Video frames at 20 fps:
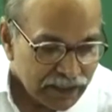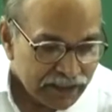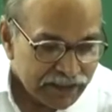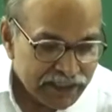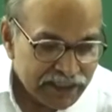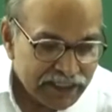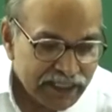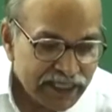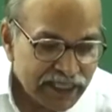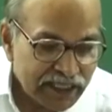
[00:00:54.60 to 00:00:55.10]

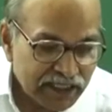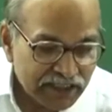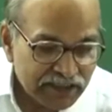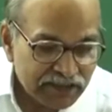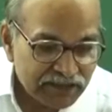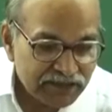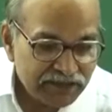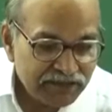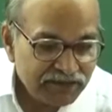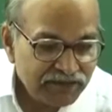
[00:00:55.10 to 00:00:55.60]
It is
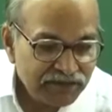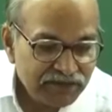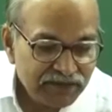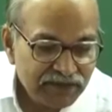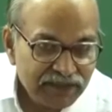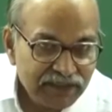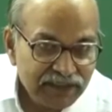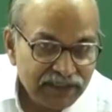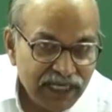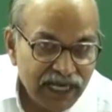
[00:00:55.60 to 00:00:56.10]
here
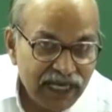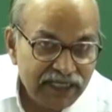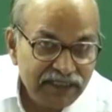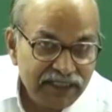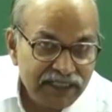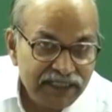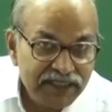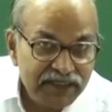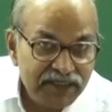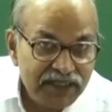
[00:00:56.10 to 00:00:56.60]
at
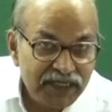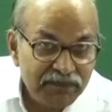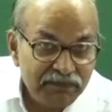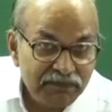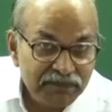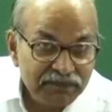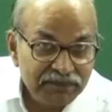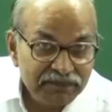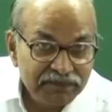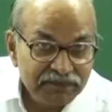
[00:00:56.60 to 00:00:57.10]
the
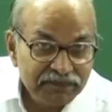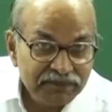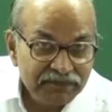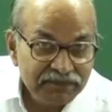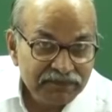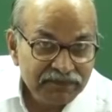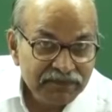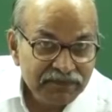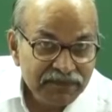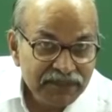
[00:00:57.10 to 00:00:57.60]
extreme,
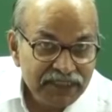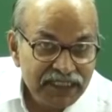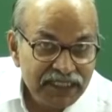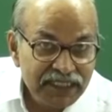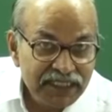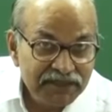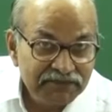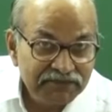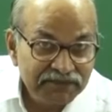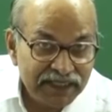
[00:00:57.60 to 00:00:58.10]

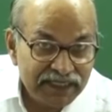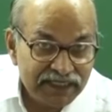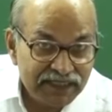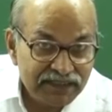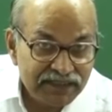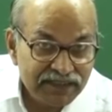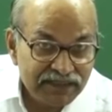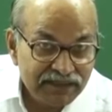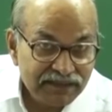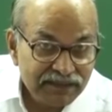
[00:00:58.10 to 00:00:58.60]
this is a
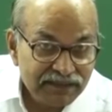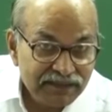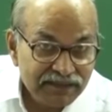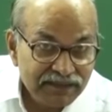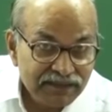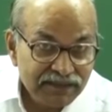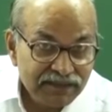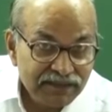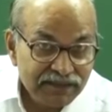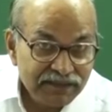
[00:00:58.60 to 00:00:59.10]
phase,
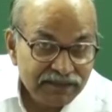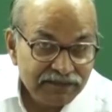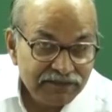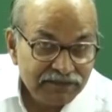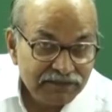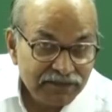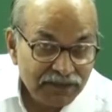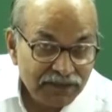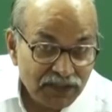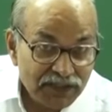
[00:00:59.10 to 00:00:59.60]

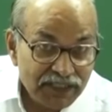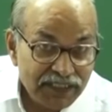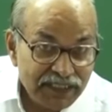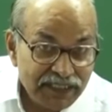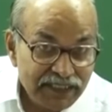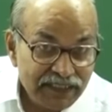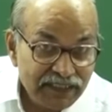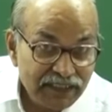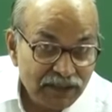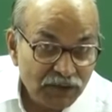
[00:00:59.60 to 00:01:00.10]

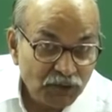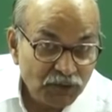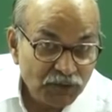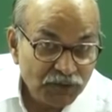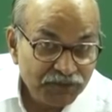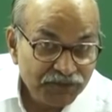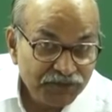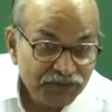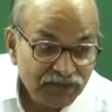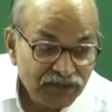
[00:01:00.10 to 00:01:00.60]
velocity is 0.
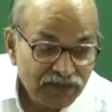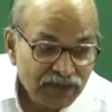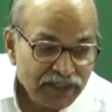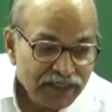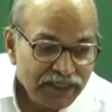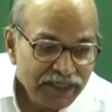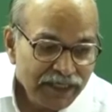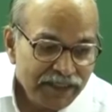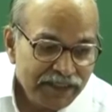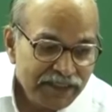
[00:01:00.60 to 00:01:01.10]

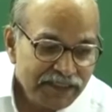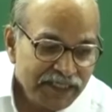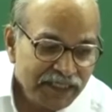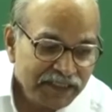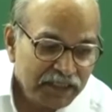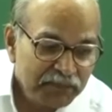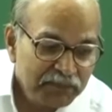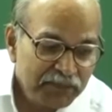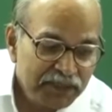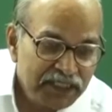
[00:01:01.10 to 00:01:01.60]
It is at the